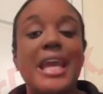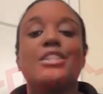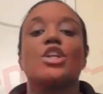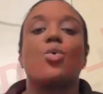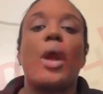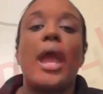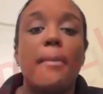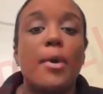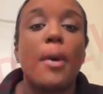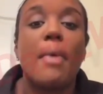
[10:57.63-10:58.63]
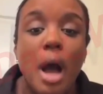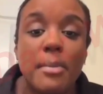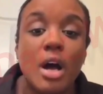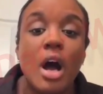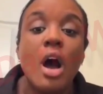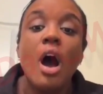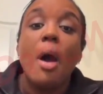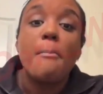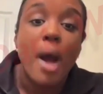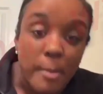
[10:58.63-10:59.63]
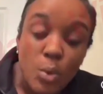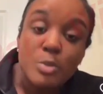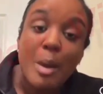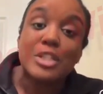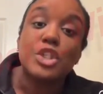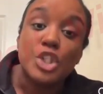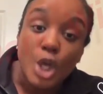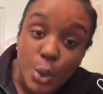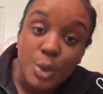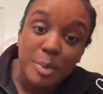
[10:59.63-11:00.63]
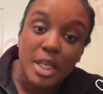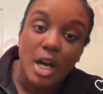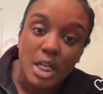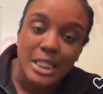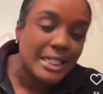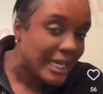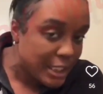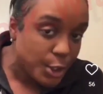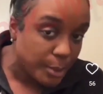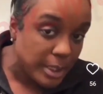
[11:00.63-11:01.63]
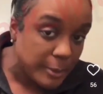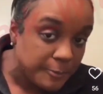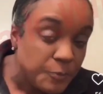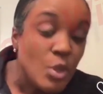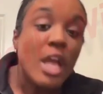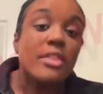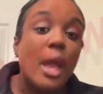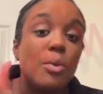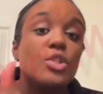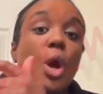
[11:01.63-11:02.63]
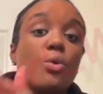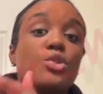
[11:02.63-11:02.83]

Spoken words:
He had to grab her mama. Her mama was about to choke me, y'all. Y'all not hearing me. They was